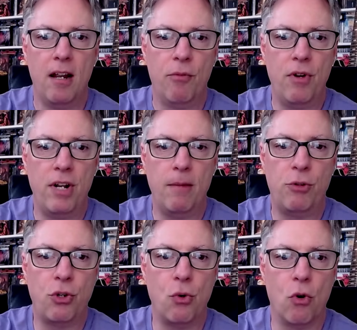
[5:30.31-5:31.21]
pretty
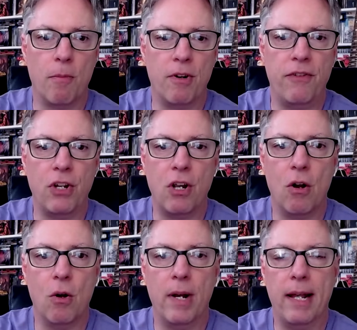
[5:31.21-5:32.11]
obscure, but if you
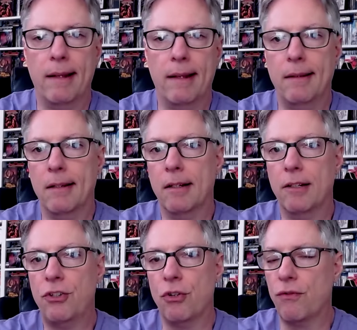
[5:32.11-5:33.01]
go and uh,
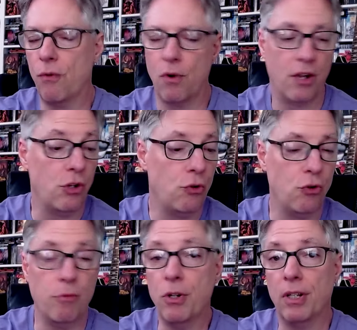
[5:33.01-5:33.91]
search for it on
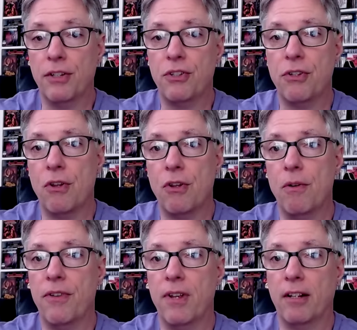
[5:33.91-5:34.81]
YouTube, you can listen to the whole
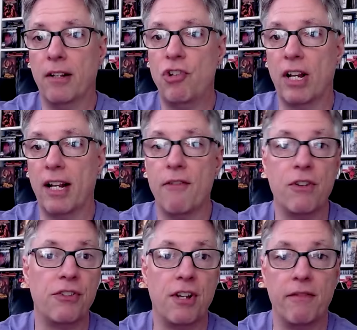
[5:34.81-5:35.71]
thing and check it out for
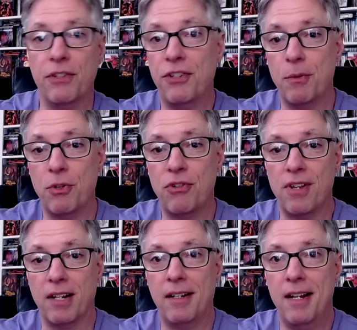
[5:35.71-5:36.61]
yourself and see what you
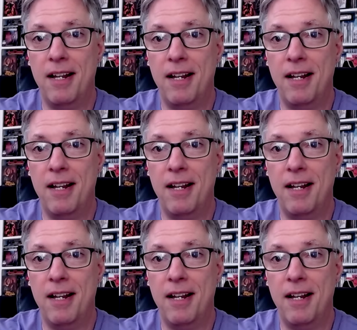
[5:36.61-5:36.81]
think.